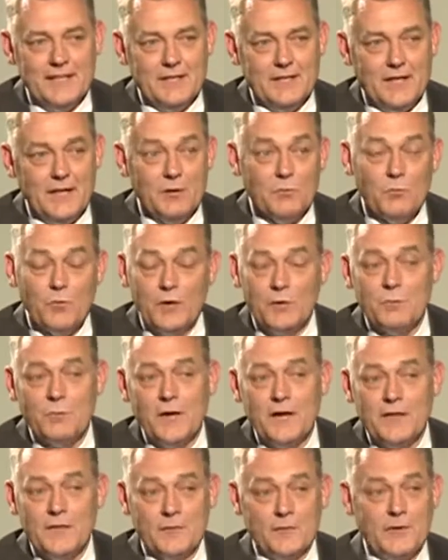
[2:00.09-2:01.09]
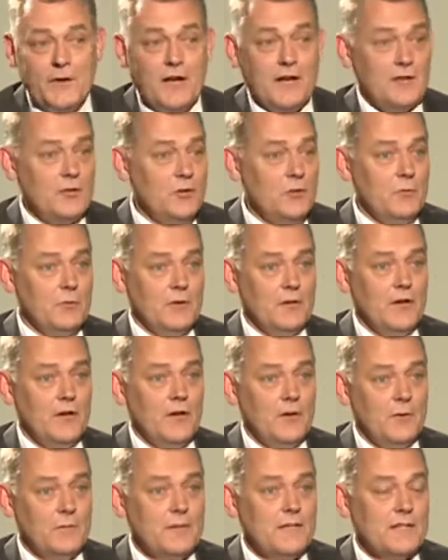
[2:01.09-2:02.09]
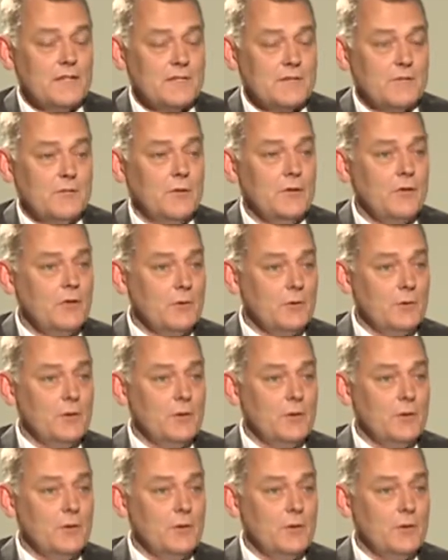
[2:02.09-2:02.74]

And in one way, they're not new at all, because if we look